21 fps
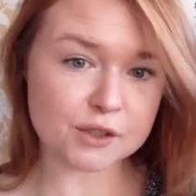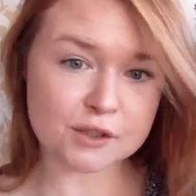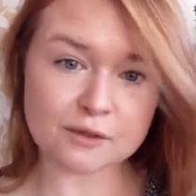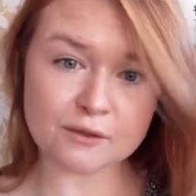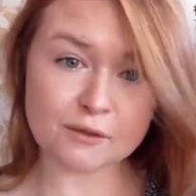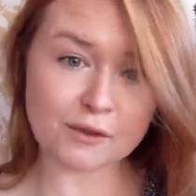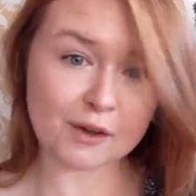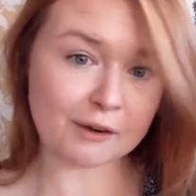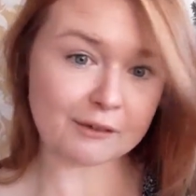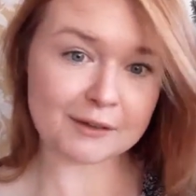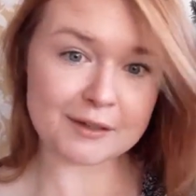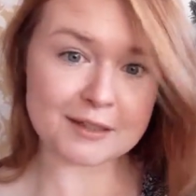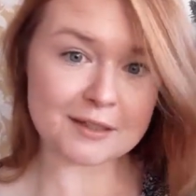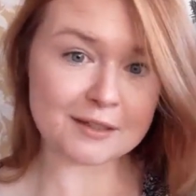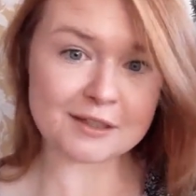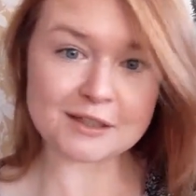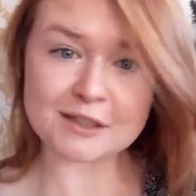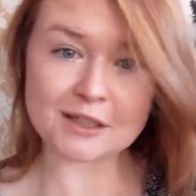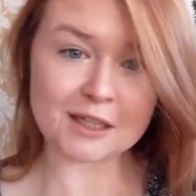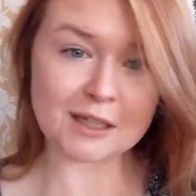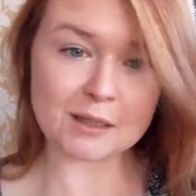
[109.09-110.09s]
very
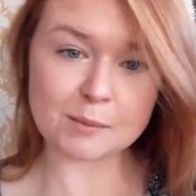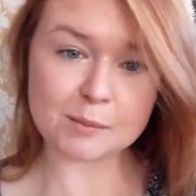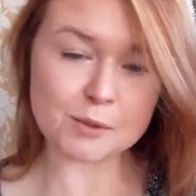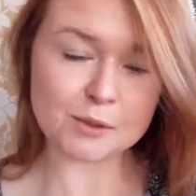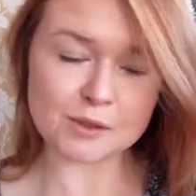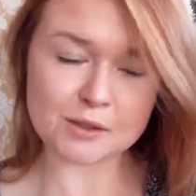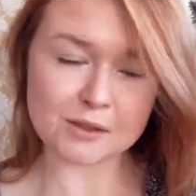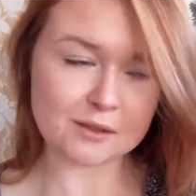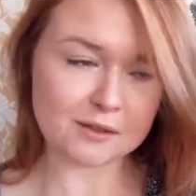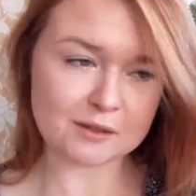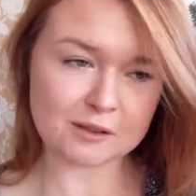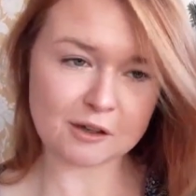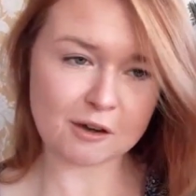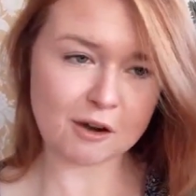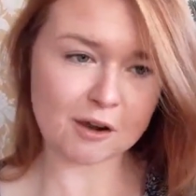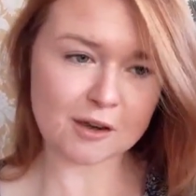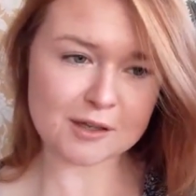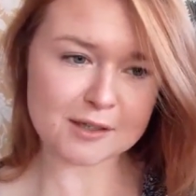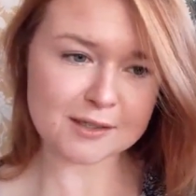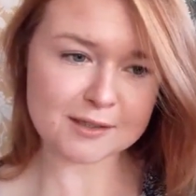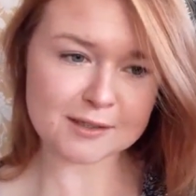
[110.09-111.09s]
cheap, doesn't
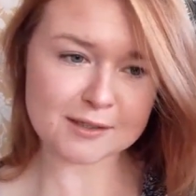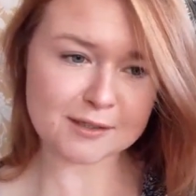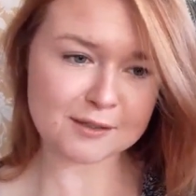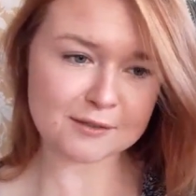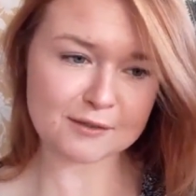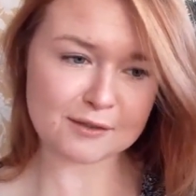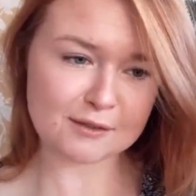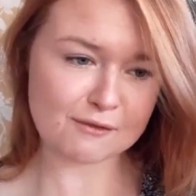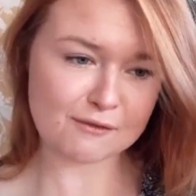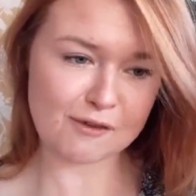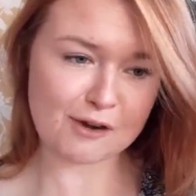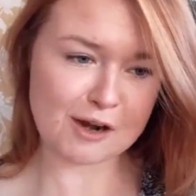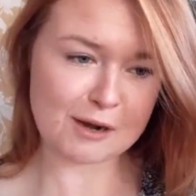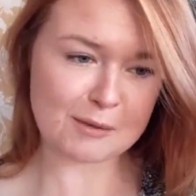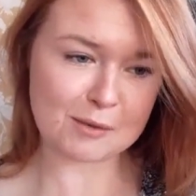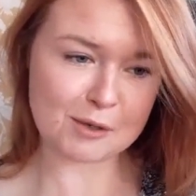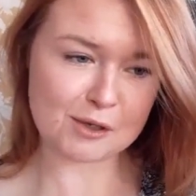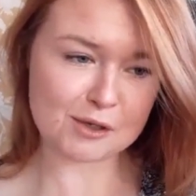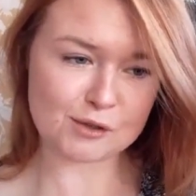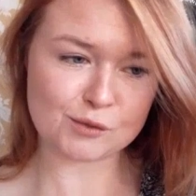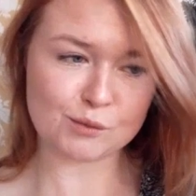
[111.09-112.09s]
cost very
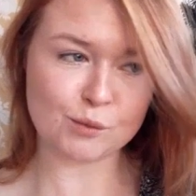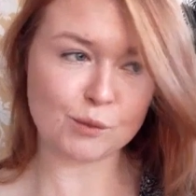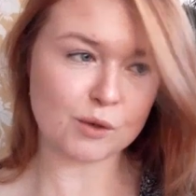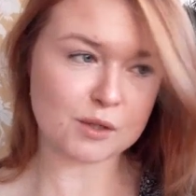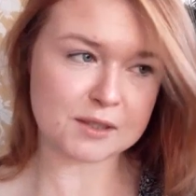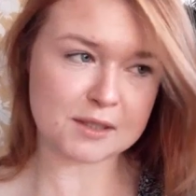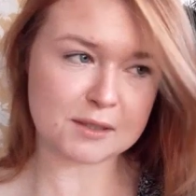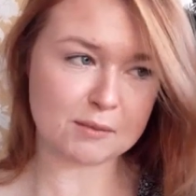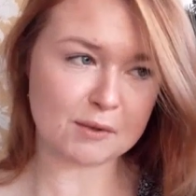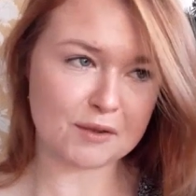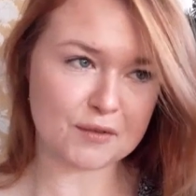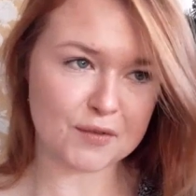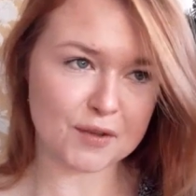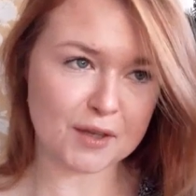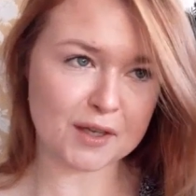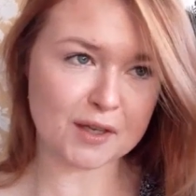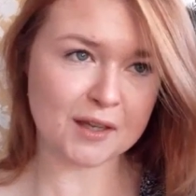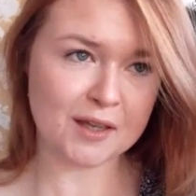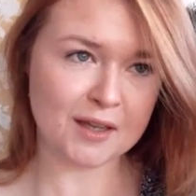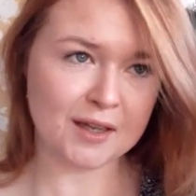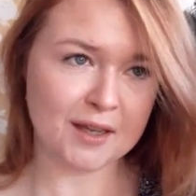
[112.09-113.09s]
much whatsoever,
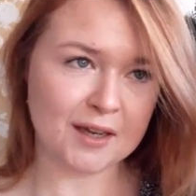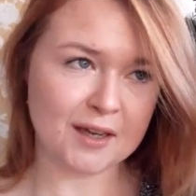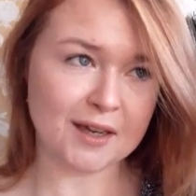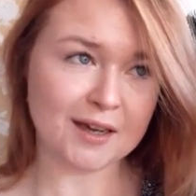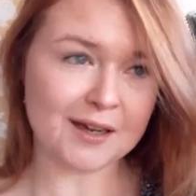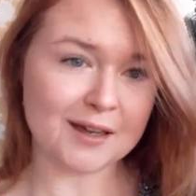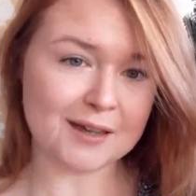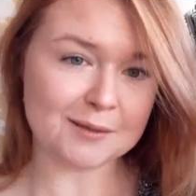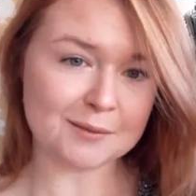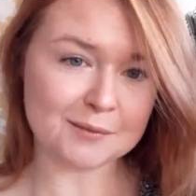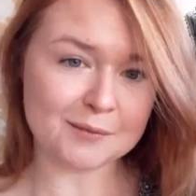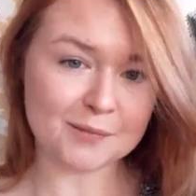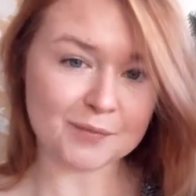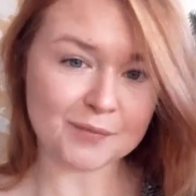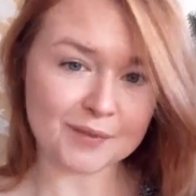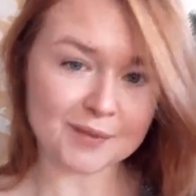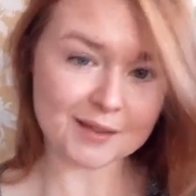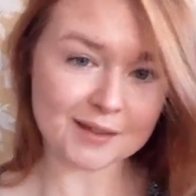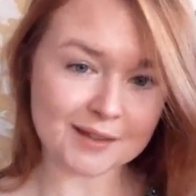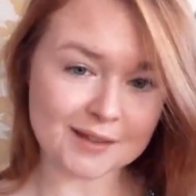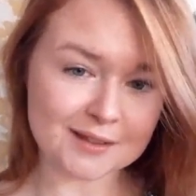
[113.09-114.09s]
and
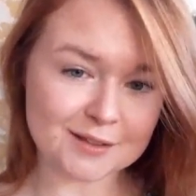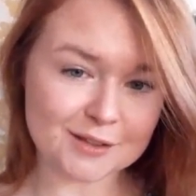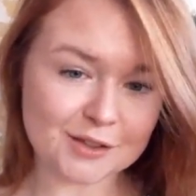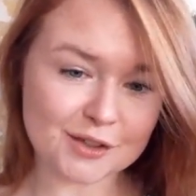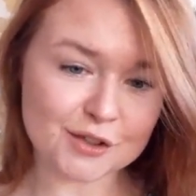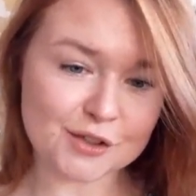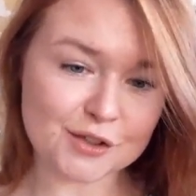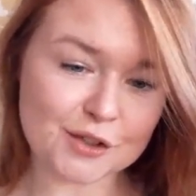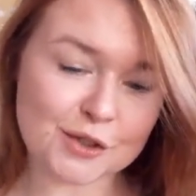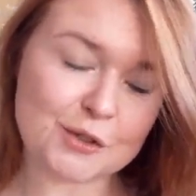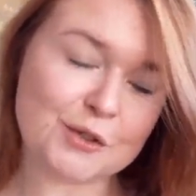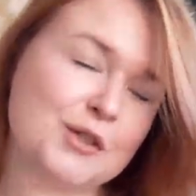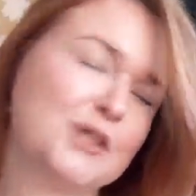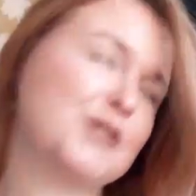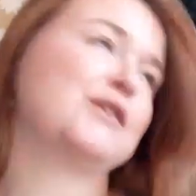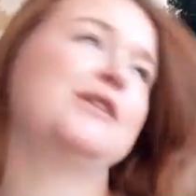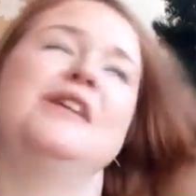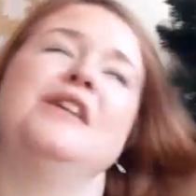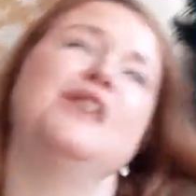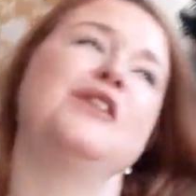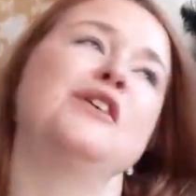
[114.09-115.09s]
just shows you
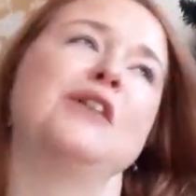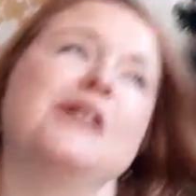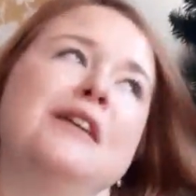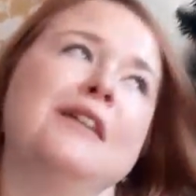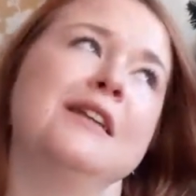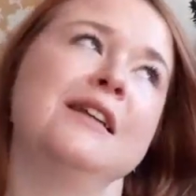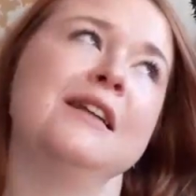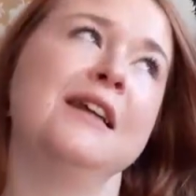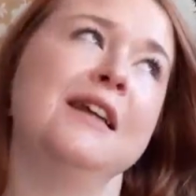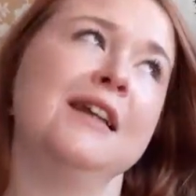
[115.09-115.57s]
that you can